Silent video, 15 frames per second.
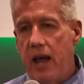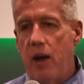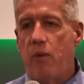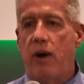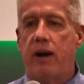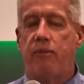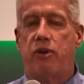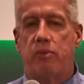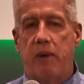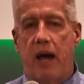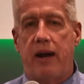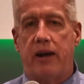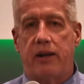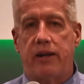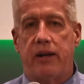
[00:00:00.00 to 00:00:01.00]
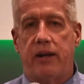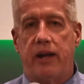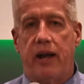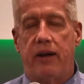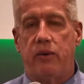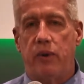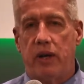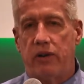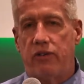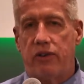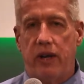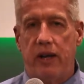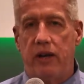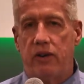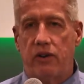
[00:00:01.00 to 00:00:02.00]
It went up dramatically again. We can
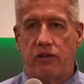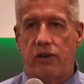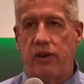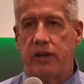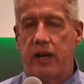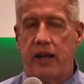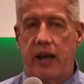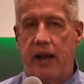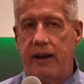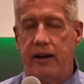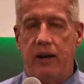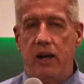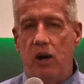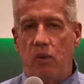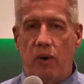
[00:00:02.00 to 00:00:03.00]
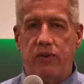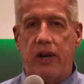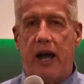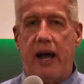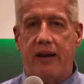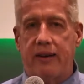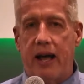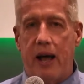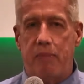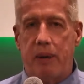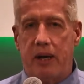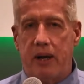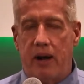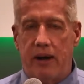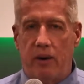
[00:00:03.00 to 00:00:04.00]
see, just looking at what's the hot
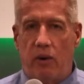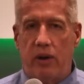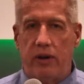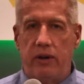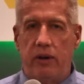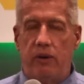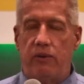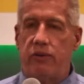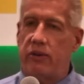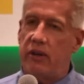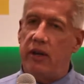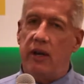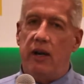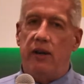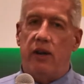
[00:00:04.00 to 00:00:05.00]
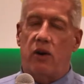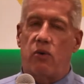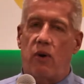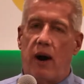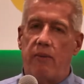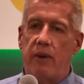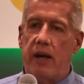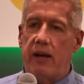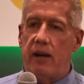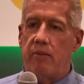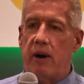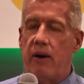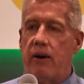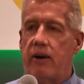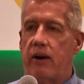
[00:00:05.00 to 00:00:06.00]
topic on all the news, the crime rate in
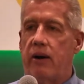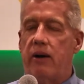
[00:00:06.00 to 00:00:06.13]
America.